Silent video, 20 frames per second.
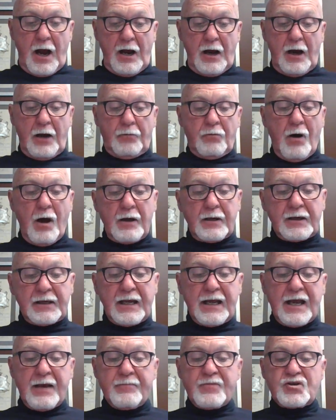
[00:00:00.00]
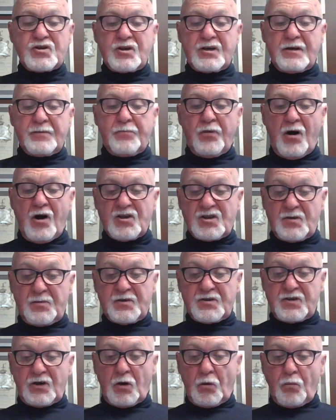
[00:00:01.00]
Ironically, Imogen and
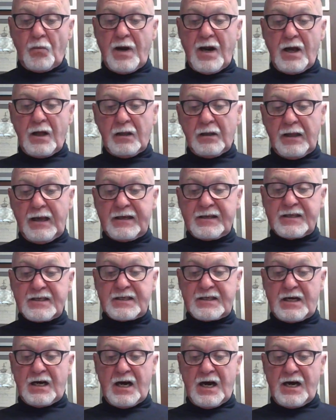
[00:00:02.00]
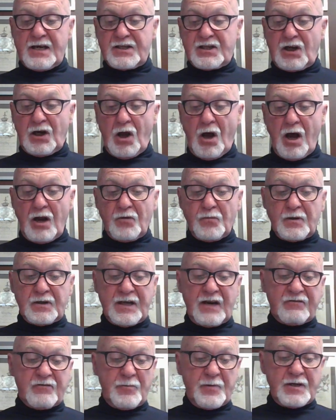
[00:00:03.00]
Posthumus are well and disguised. Claughton will
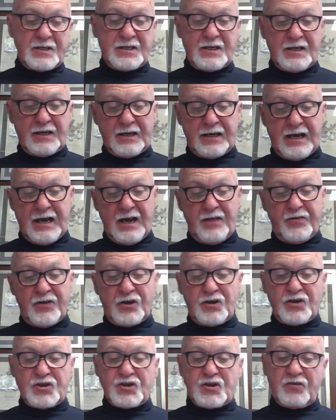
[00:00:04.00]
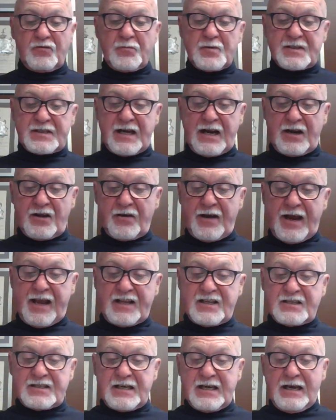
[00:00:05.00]
never be seen again. The good servant Pisanio
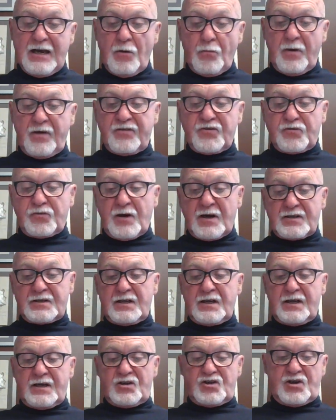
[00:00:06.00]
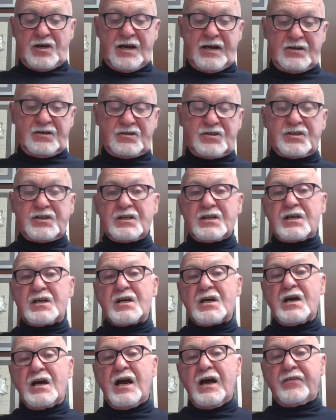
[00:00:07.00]
ends with trusting in chance
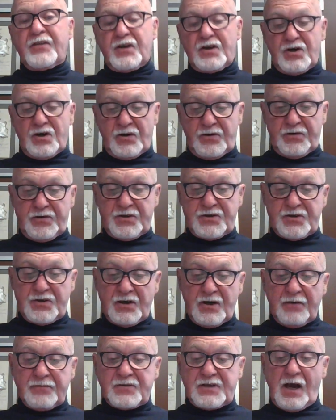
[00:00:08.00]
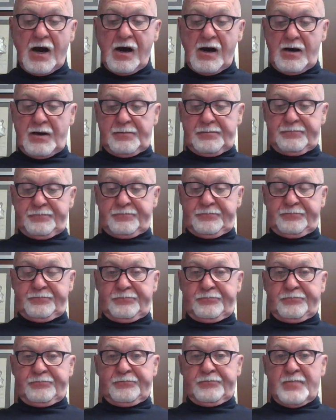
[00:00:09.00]
and the currents of time.
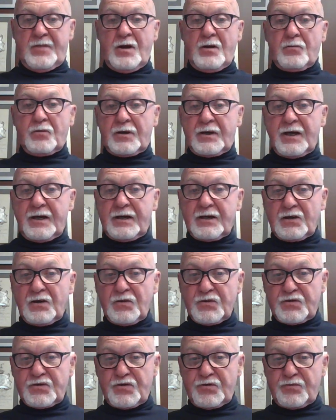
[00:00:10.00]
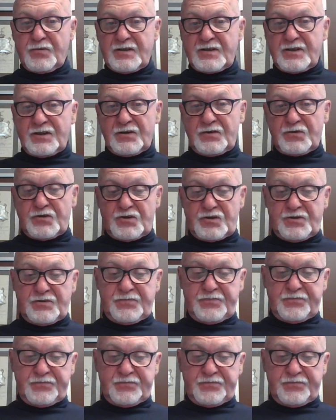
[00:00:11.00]
We're getting closer to resolution.